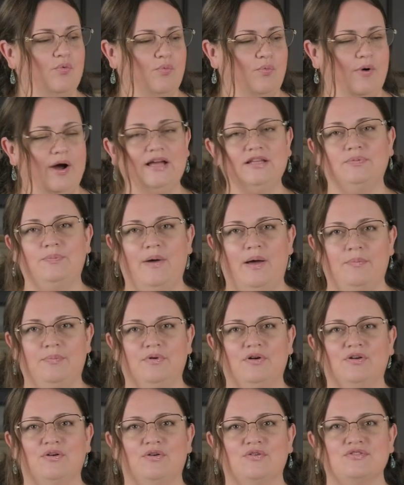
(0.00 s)
White
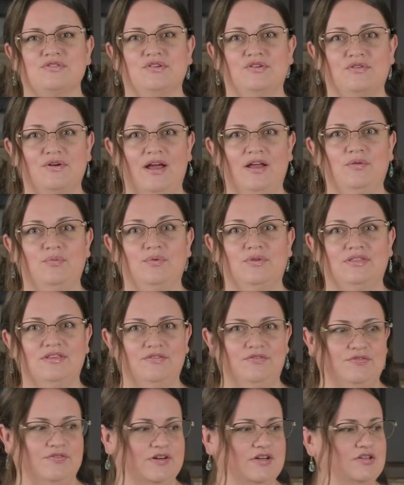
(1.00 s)
pepper goes great with the
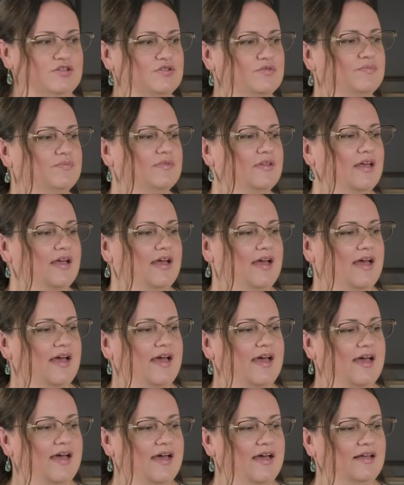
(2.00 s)
fish,
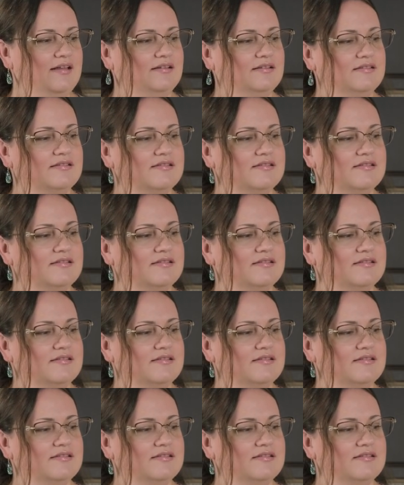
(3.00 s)
and